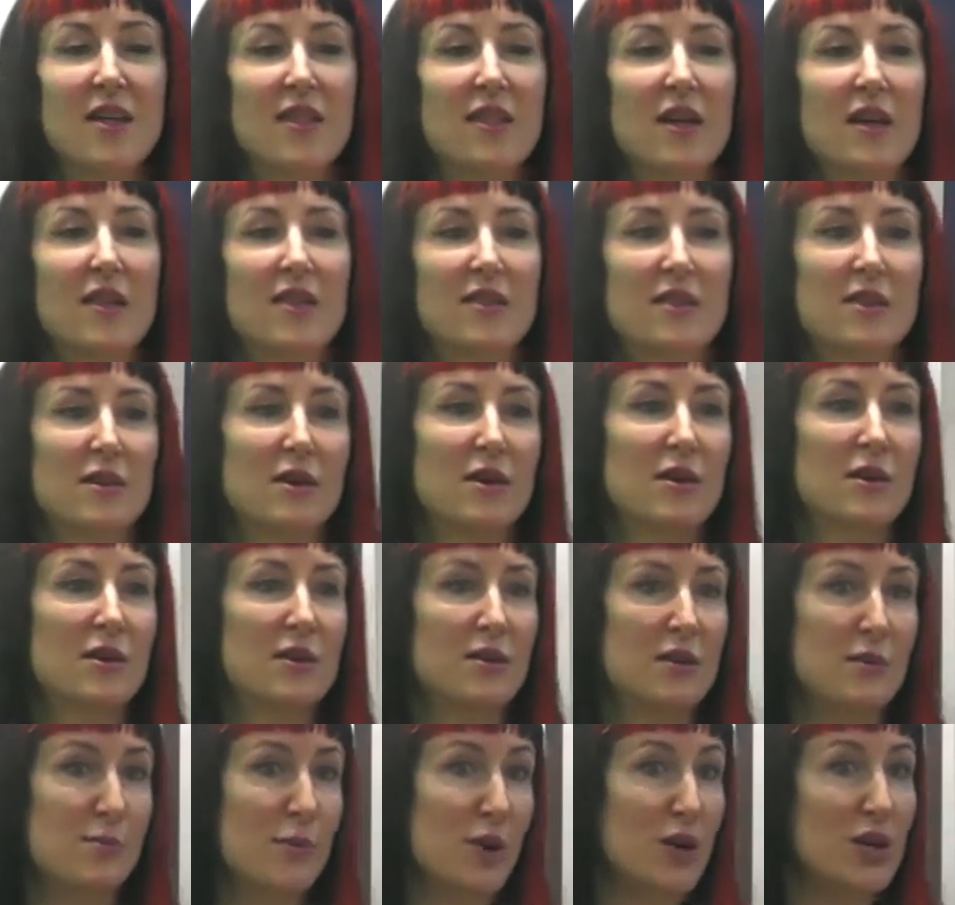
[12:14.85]
That the
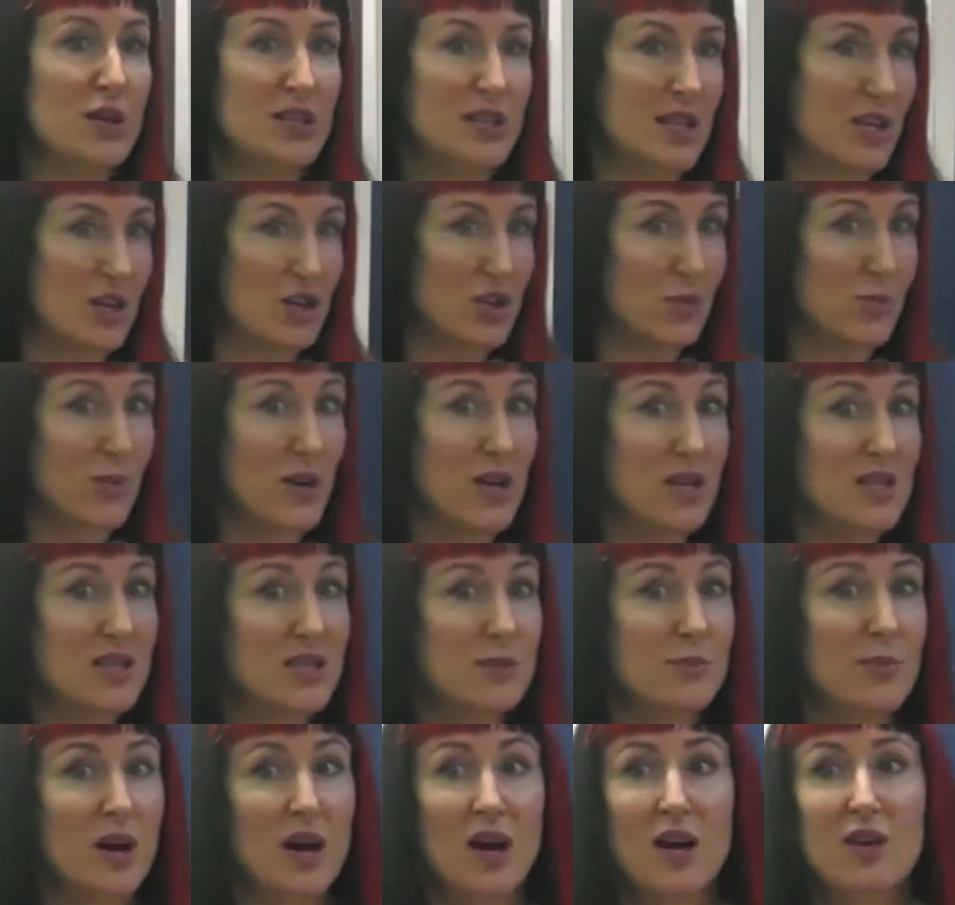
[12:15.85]
monosexual
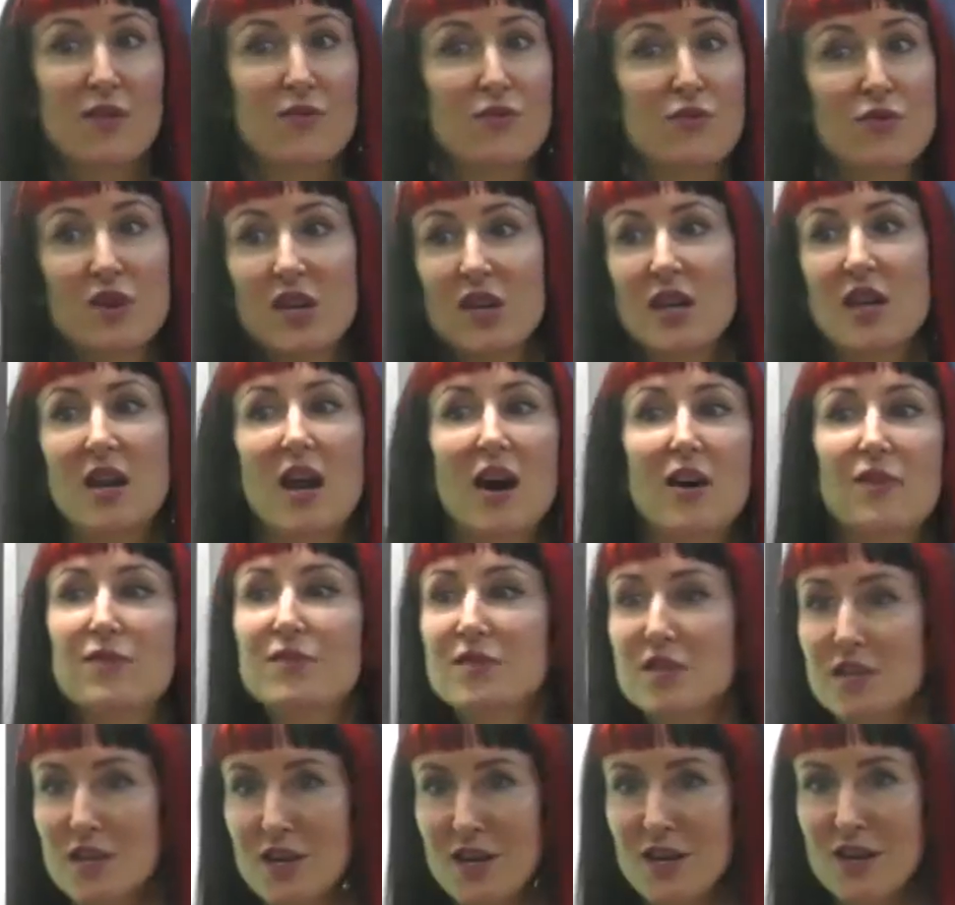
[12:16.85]
person might have really
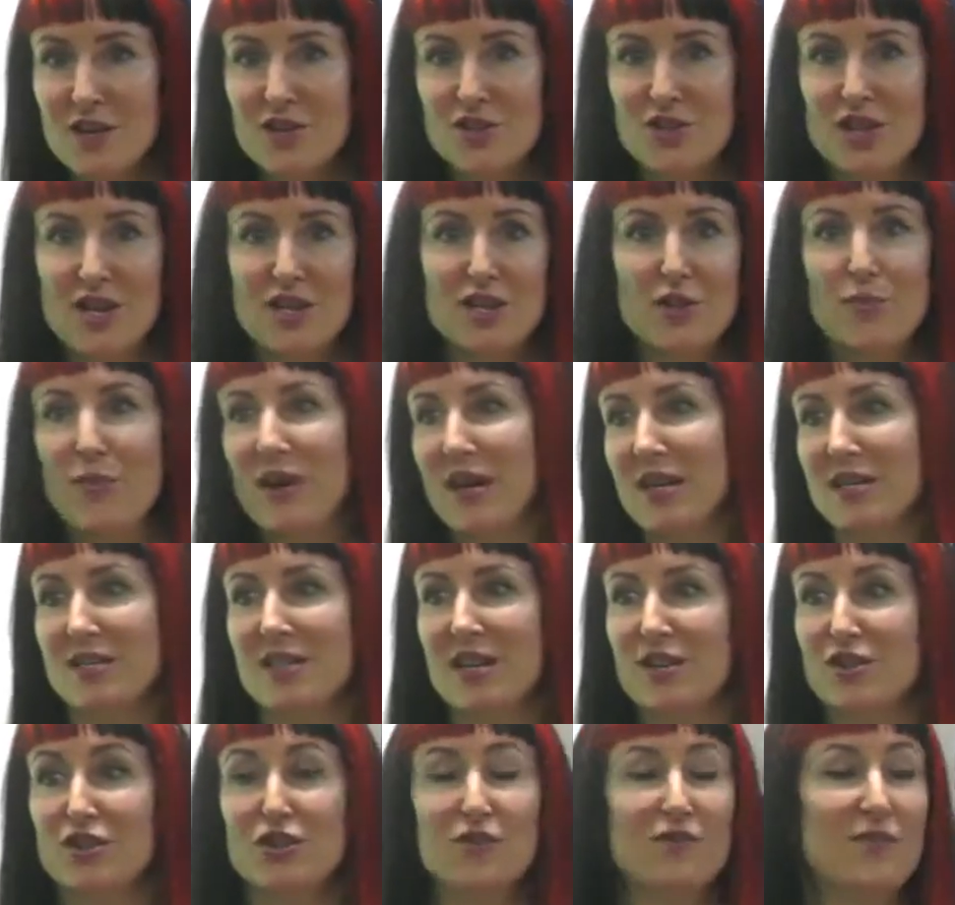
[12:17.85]
loved gender-based
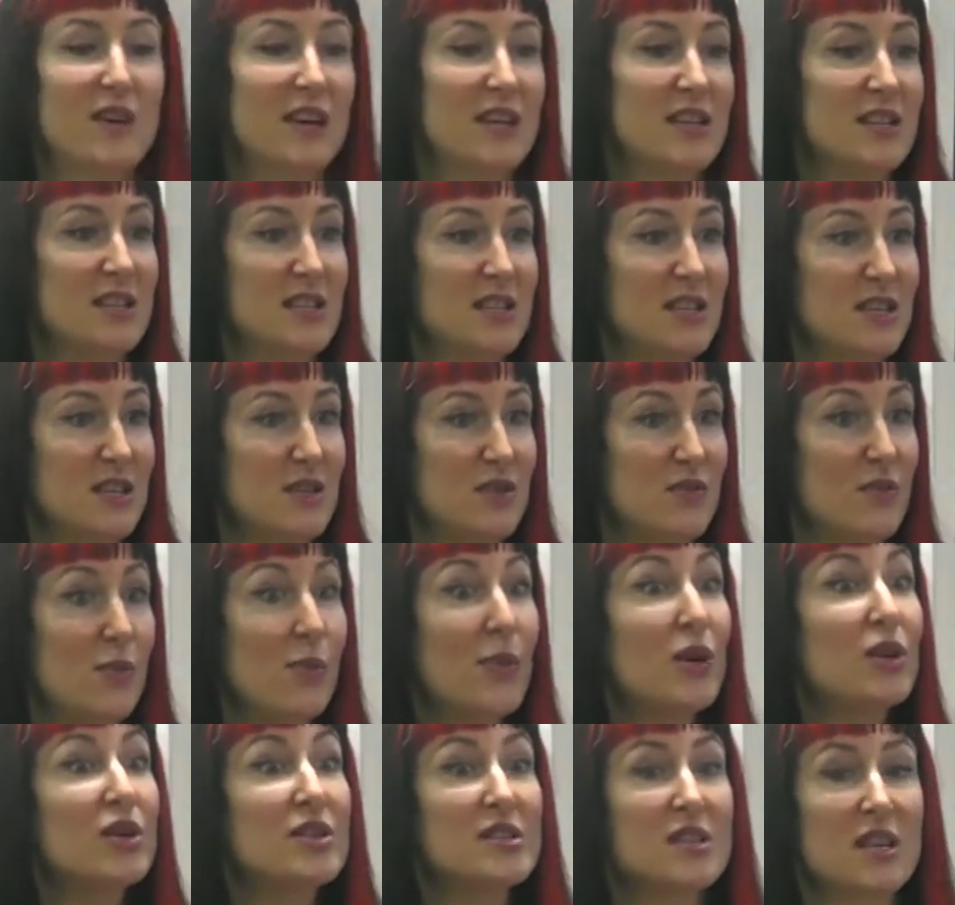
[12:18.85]
sexual fantasies of a
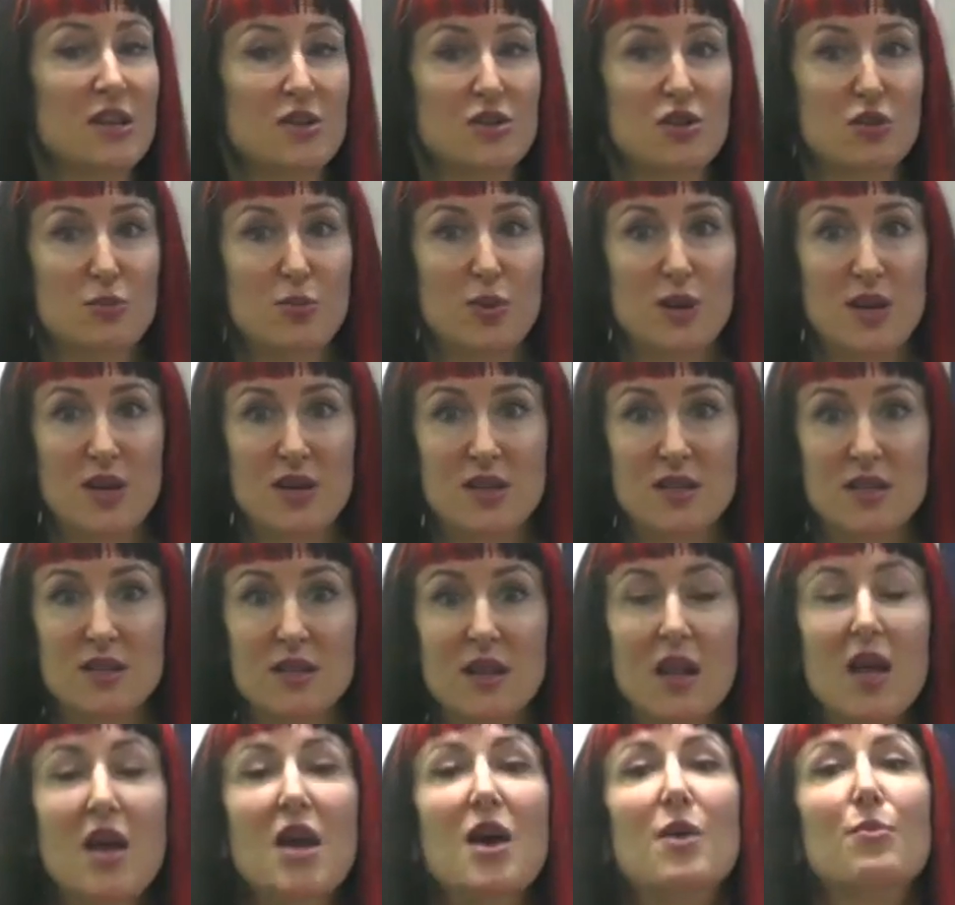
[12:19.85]
monosexual person,